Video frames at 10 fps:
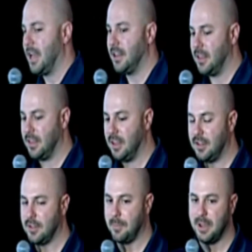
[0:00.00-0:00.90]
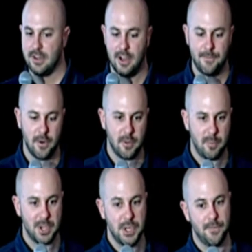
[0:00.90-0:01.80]
and this is a bit tougher,
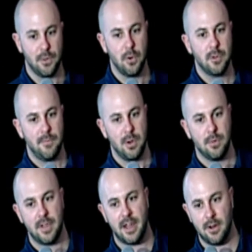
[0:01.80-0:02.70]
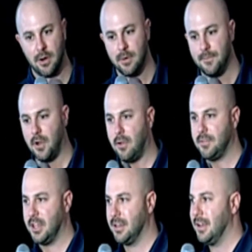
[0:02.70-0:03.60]
especially for those of you that are involved
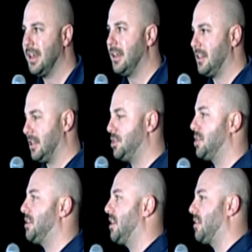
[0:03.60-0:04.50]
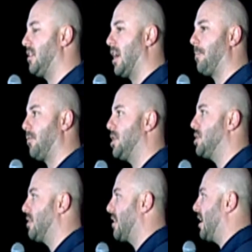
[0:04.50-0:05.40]
in the logistics and the
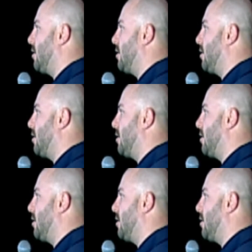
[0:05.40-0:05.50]
operations side of